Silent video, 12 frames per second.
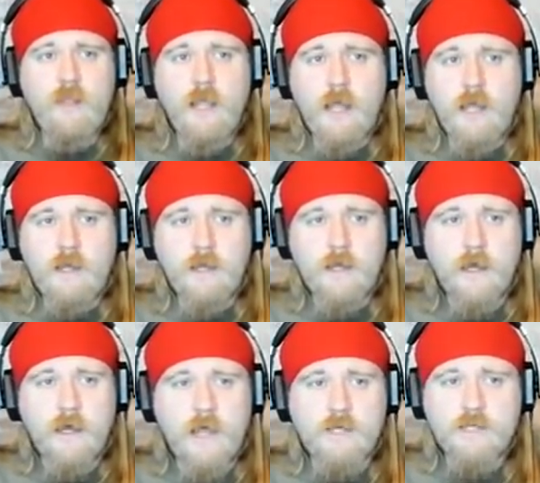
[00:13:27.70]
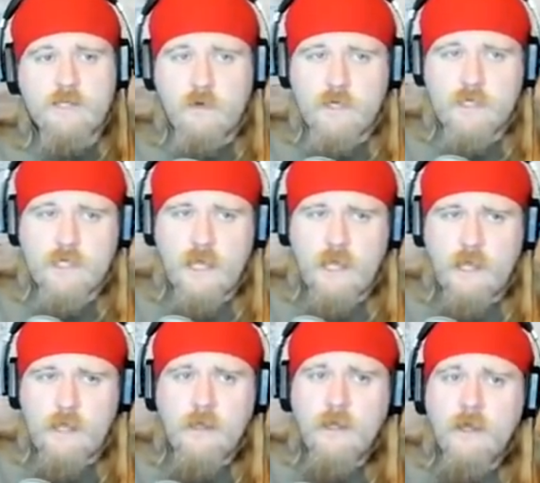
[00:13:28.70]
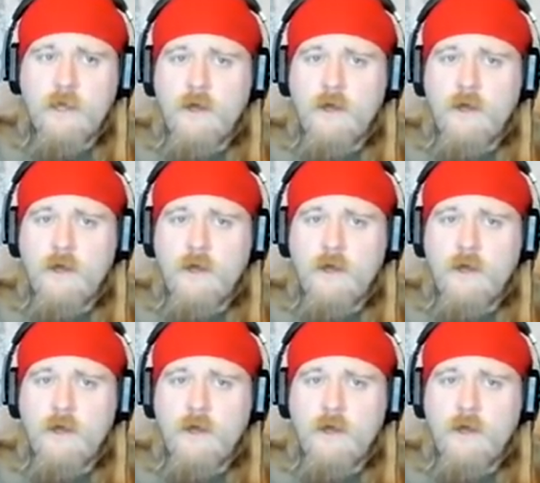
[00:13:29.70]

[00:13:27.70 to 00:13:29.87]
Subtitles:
And I just want to say,